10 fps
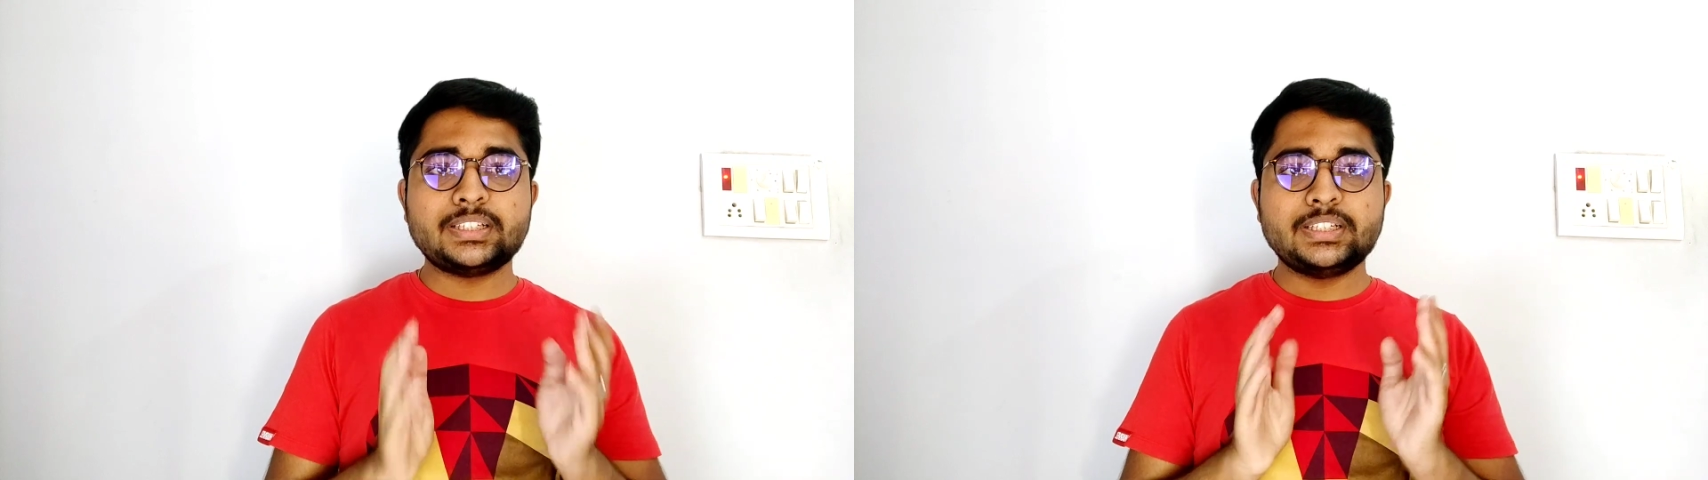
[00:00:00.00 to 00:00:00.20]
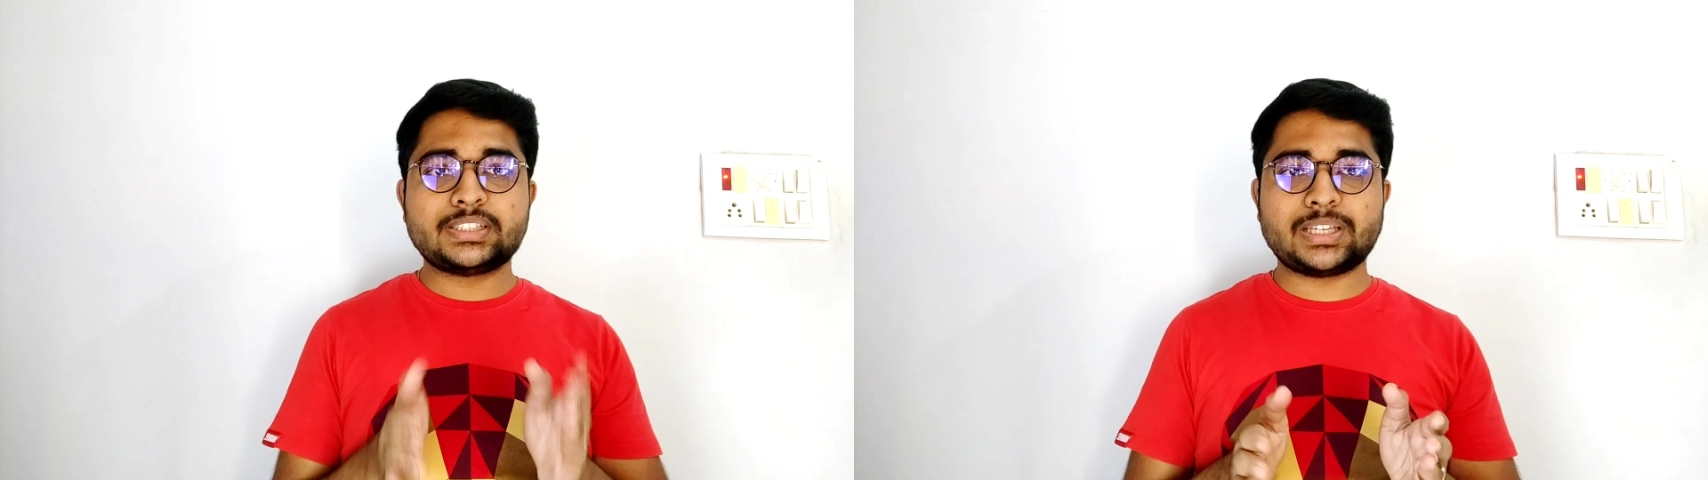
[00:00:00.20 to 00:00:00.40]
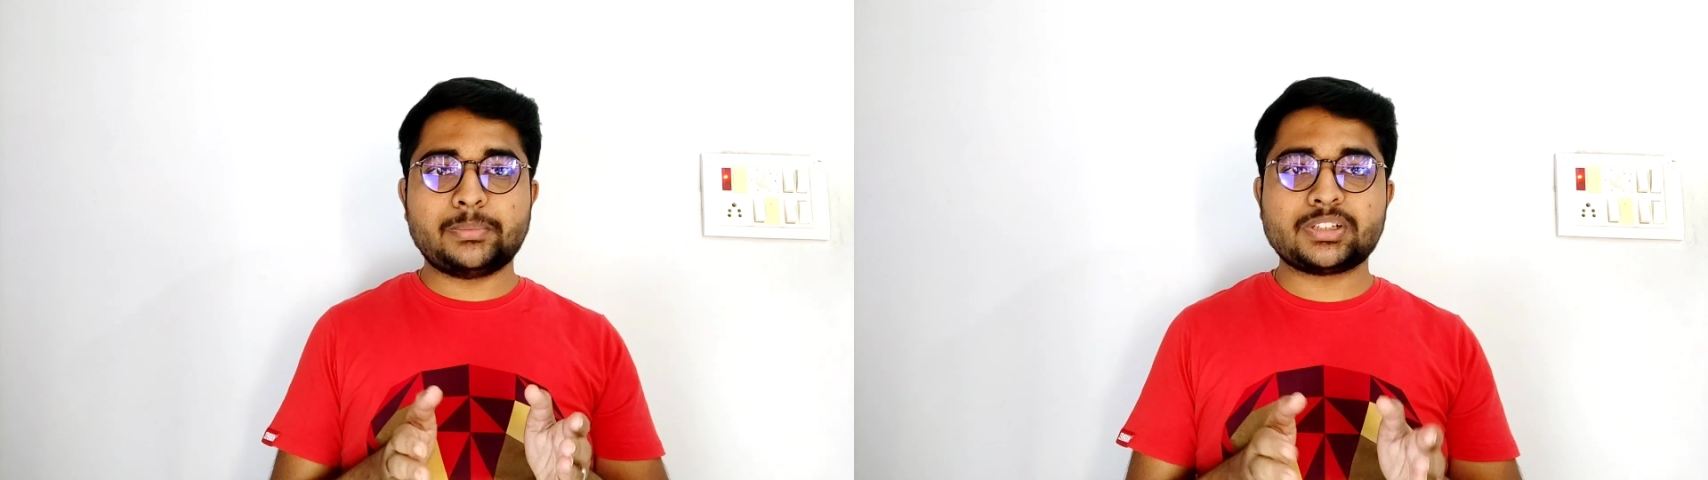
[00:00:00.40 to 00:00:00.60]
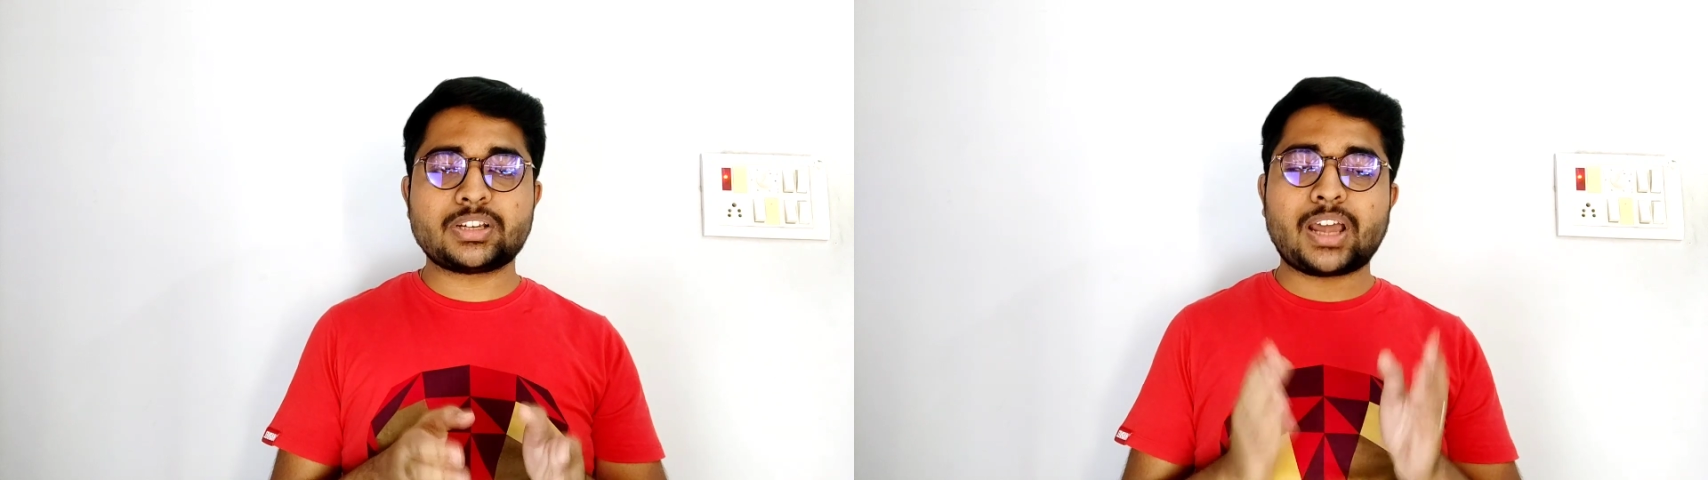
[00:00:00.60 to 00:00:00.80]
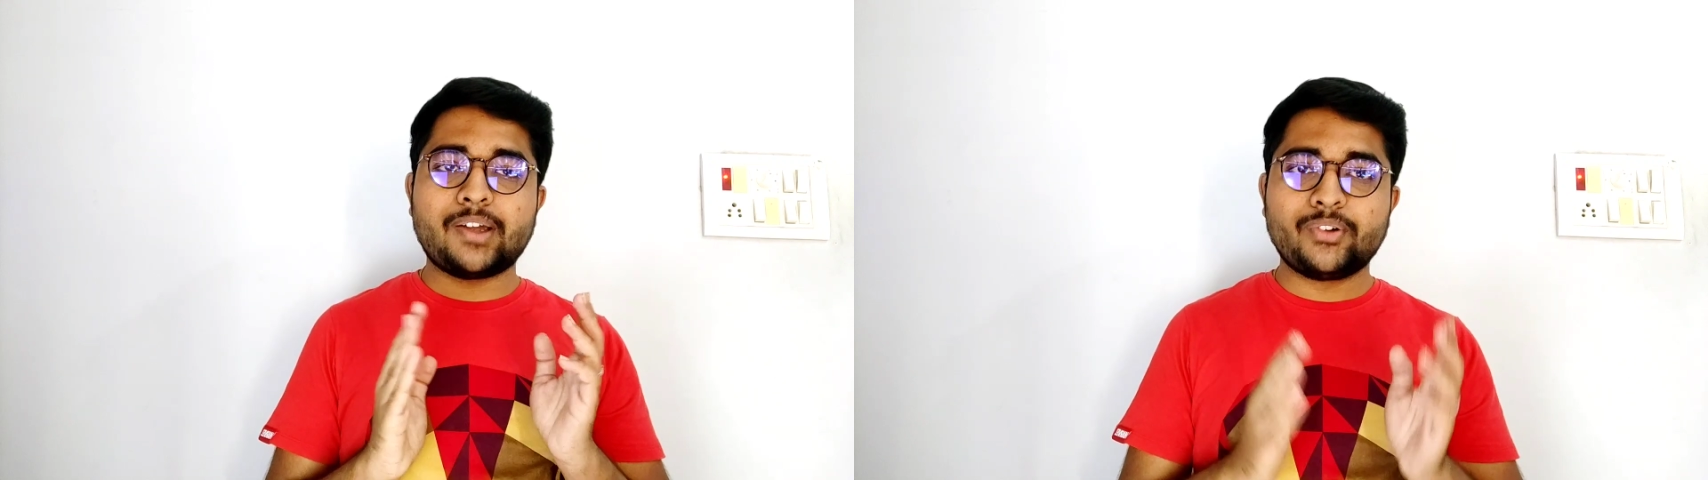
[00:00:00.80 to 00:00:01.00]
in each
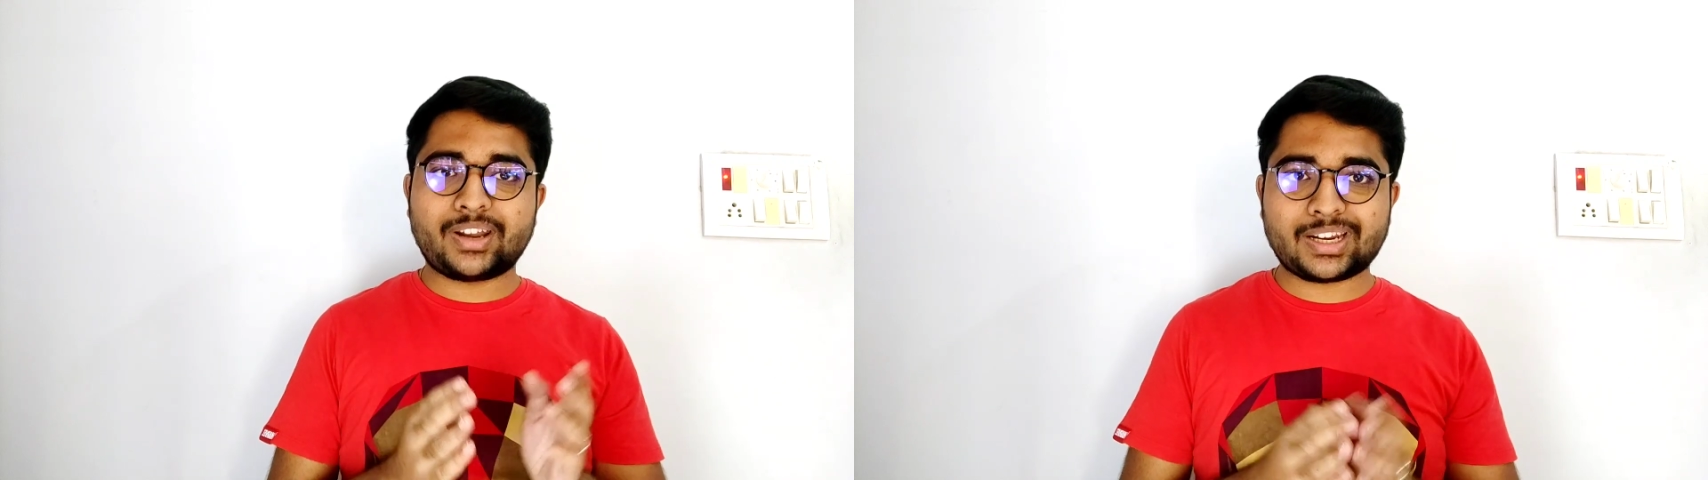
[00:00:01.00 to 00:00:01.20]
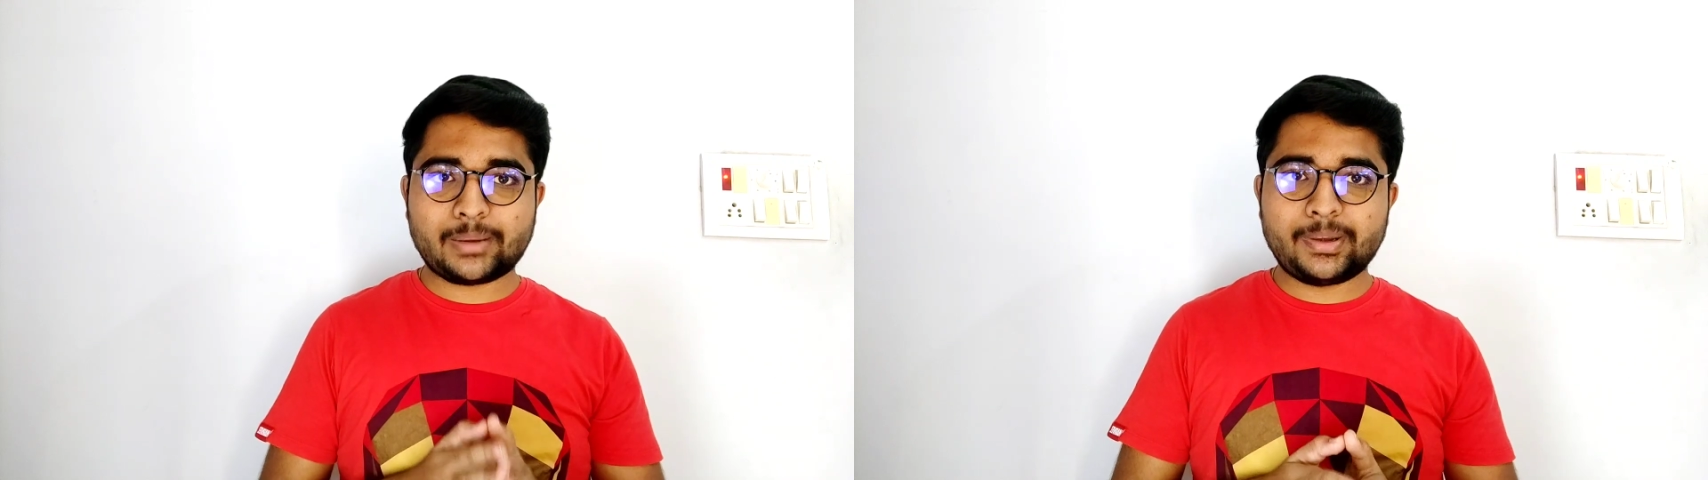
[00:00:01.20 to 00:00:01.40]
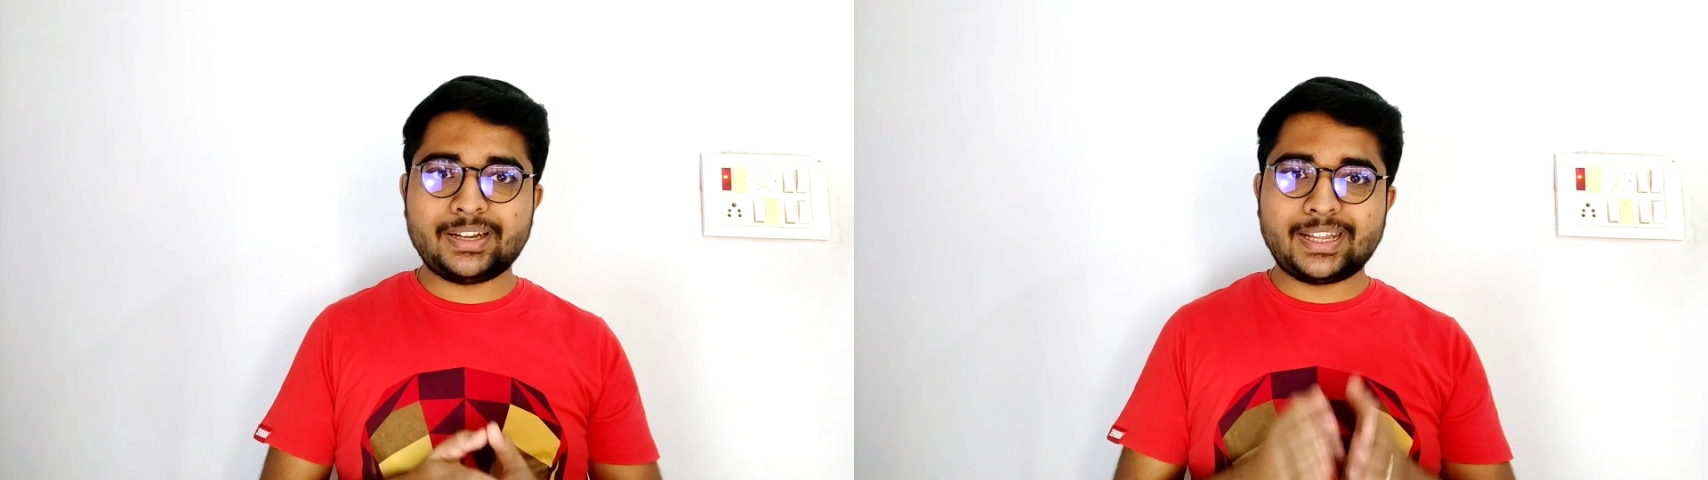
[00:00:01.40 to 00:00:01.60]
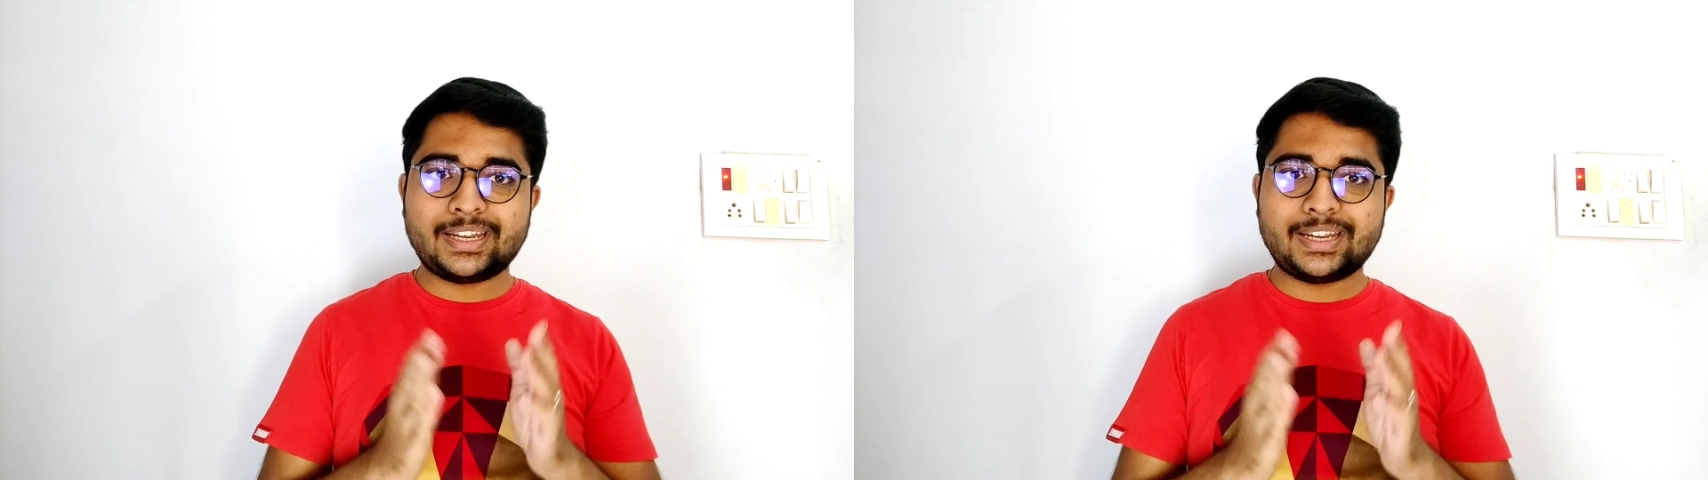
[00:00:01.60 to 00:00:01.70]
semester. I would recommend